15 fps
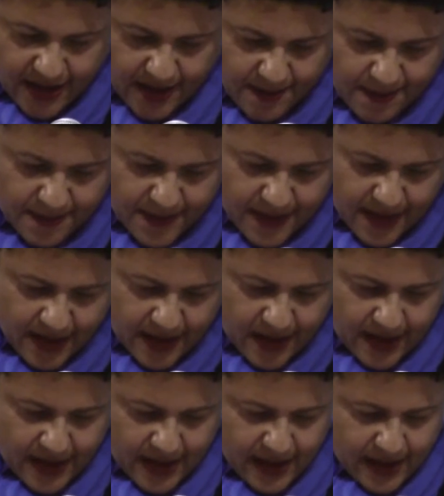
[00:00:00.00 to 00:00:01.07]
um, uh,
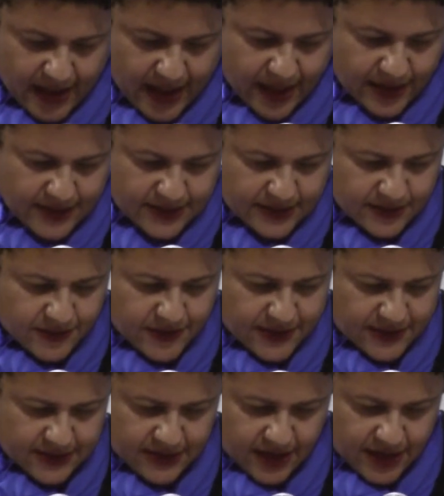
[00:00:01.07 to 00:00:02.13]
uh, and
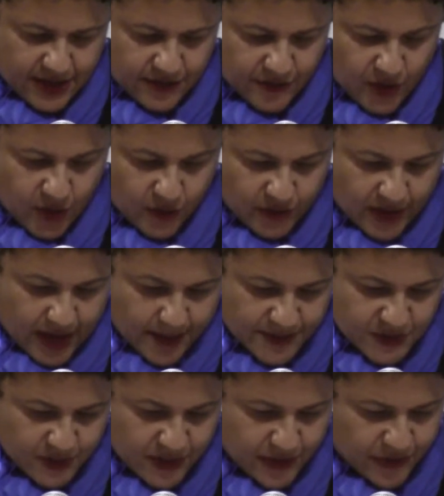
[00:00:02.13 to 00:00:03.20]
this kind of
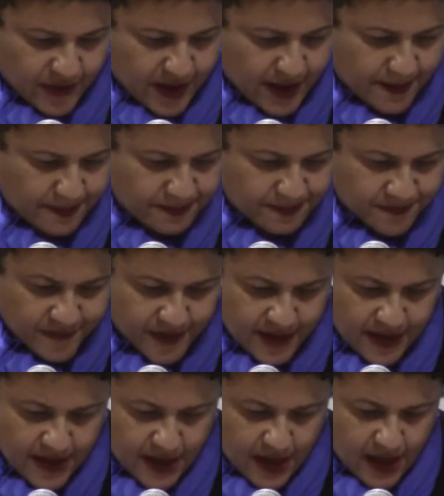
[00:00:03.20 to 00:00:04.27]
overlaps with um,
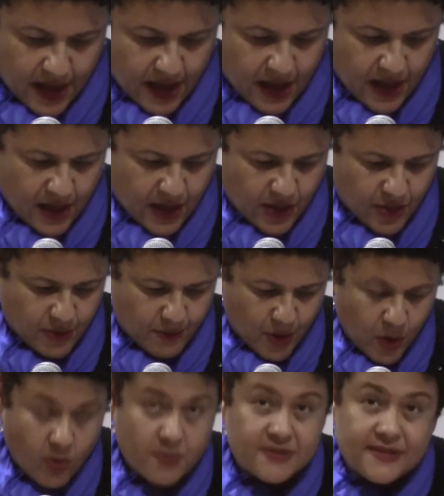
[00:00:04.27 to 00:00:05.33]
uh, the
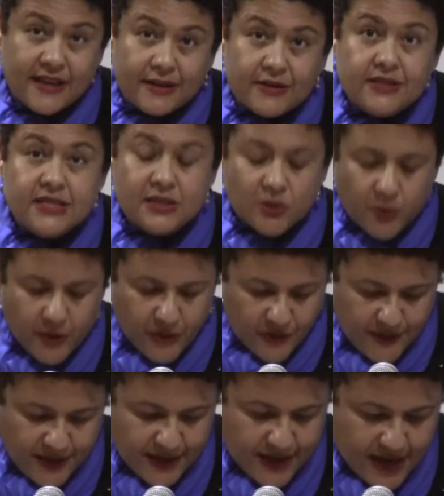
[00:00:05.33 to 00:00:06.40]
poems that deal
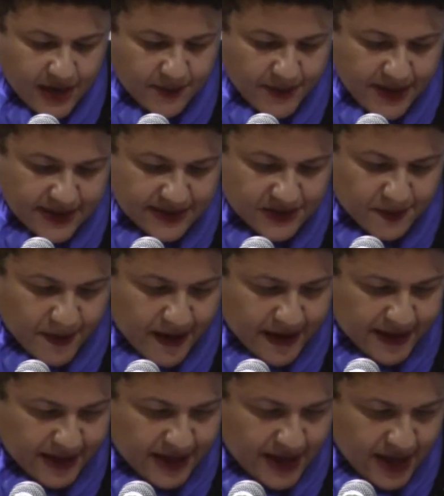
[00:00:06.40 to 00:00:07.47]
with the anatomized
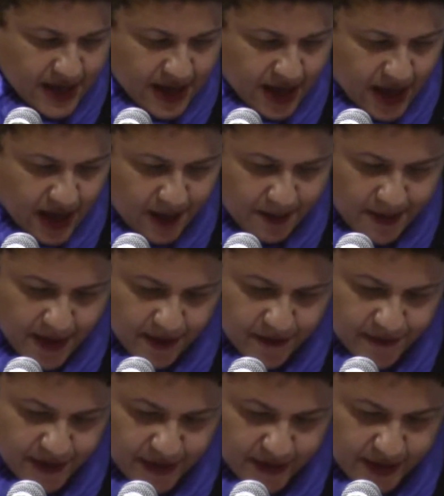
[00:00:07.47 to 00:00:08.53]
body, um, a
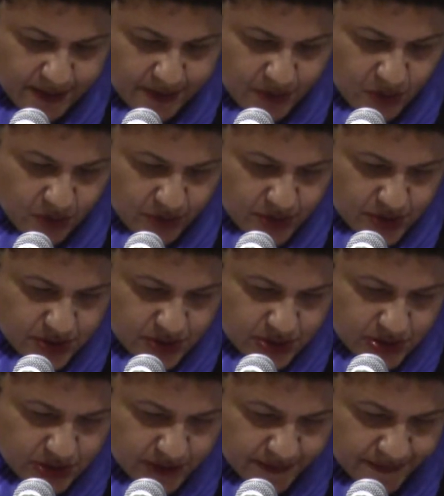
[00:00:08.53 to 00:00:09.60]
very
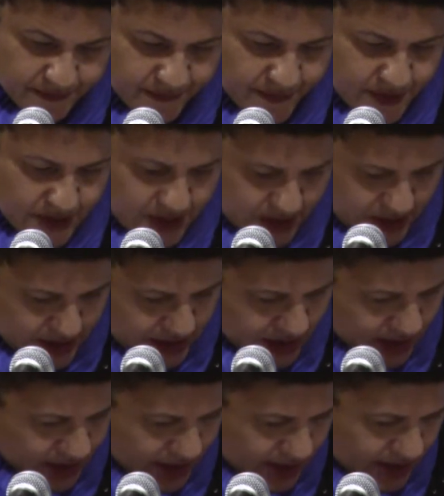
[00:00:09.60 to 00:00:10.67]
important
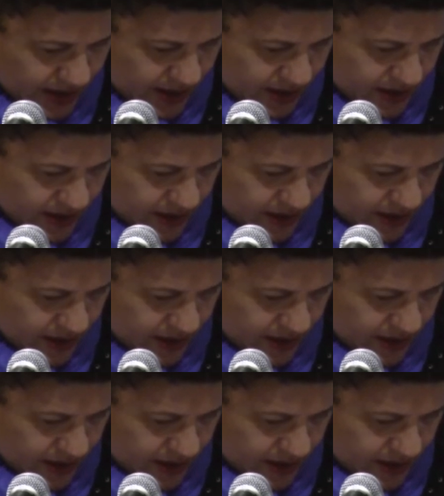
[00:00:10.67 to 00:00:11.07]
uh,